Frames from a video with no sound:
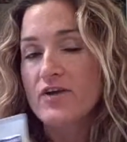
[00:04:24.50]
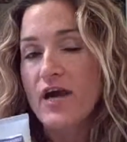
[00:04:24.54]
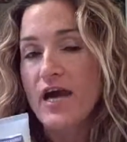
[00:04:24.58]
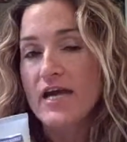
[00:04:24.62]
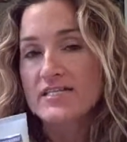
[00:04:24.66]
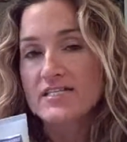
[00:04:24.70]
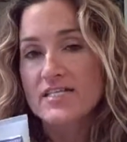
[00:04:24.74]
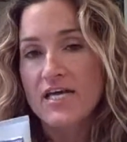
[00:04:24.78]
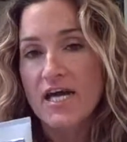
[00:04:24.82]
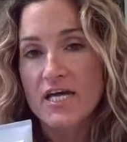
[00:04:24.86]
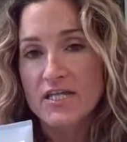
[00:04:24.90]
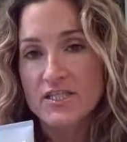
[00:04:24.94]

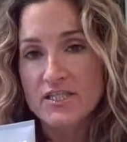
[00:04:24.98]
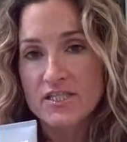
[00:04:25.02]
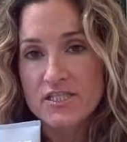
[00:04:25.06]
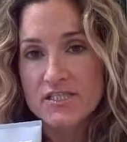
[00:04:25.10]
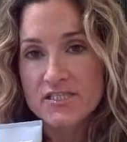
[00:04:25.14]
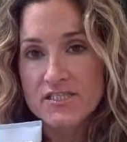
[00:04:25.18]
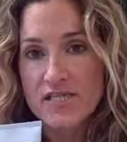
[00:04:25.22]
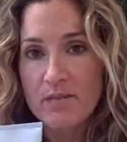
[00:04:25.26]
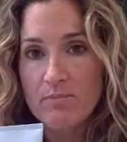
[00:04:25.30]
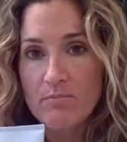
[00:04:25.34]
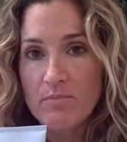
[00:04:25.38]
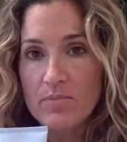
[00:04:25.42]
Dry Touch
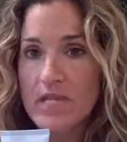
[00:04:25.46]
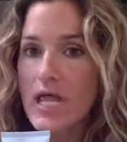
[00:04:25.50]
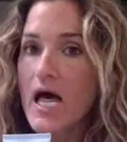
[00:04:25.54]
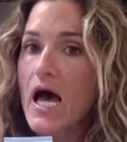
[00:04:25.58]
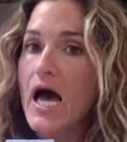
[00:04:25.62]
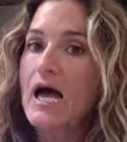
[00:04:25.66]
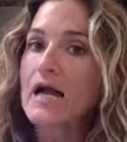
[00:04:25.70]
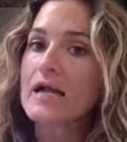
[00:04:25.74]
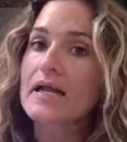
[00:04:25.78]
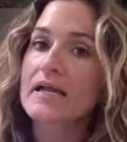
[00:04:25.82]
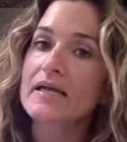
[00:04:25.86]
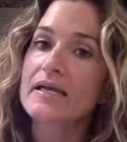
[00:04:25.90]

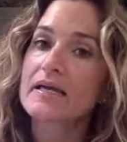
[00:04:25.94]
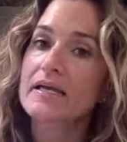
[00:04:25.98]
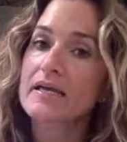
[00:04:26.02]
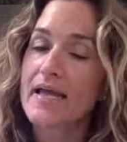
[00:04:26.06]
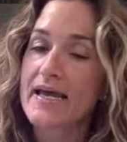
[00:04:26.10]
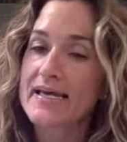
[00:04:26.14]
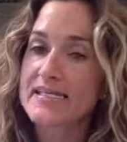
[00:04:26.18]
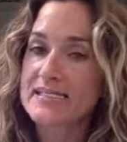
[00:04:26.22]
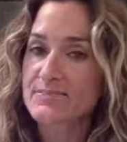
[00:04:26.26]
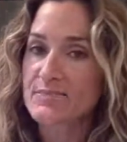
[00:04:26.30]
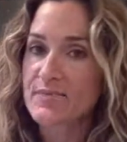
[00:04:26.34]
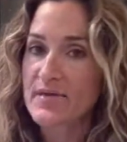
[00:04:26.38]
Sunblock
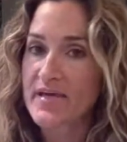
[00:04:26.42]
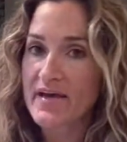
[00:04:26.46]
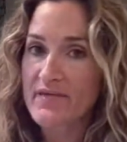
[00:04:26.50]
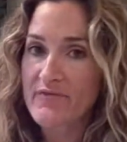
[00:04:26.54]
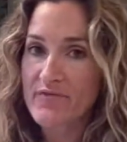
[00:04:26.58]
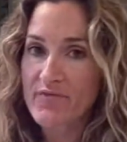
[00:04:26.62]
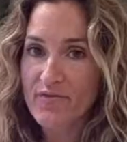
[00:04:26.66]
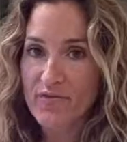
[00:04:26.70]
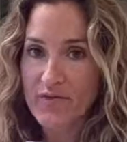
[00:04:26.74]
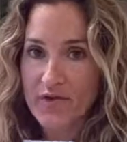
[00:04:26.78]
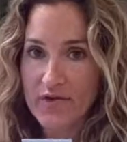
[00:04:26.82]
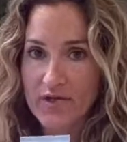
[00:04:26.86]
in
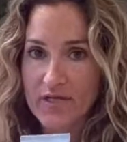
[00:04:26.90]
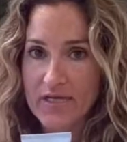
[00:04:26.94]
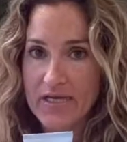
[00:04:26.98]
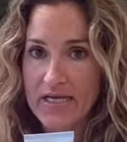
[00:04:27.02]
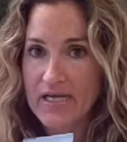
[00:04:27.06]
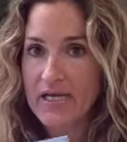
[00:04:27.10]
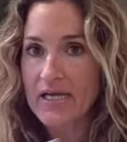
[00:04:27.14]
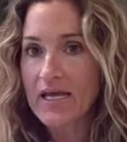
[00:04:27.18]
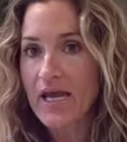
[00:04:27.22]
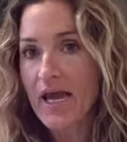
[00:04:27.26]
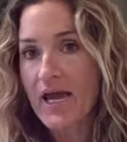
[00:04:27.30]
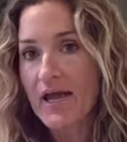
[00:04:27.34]
SPF
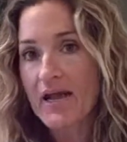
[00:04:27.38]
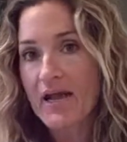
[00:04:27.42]
30,